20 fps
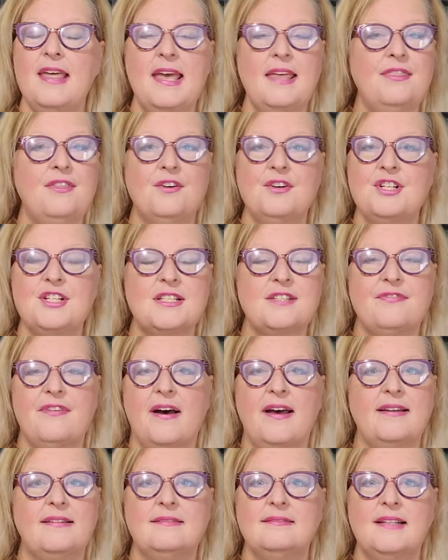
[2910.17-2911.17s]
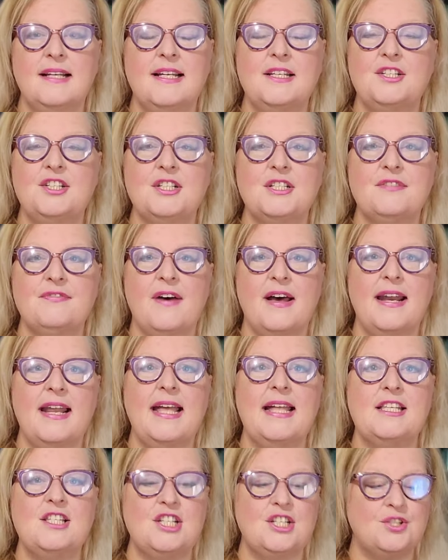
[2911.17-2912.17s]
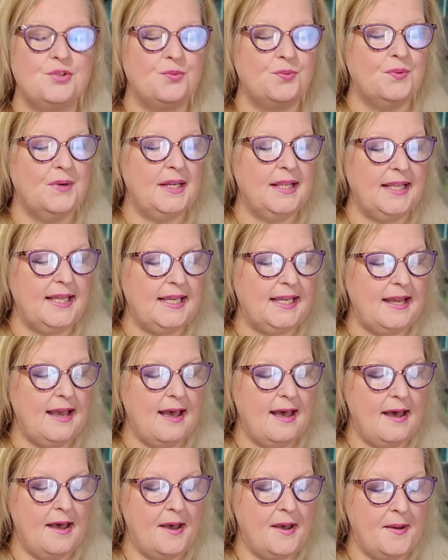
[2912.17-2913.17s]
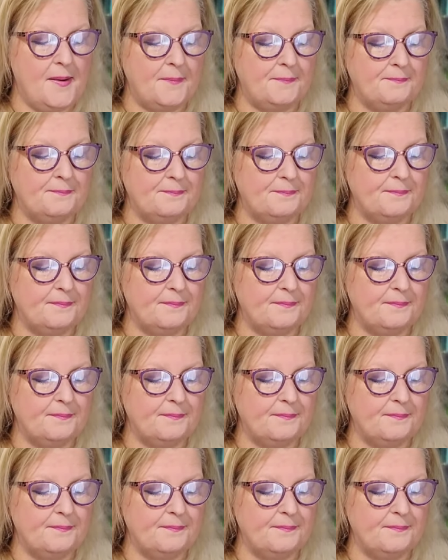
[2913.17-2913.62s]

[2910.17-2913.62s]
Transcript: They're just fun. It's just fun. It's just really an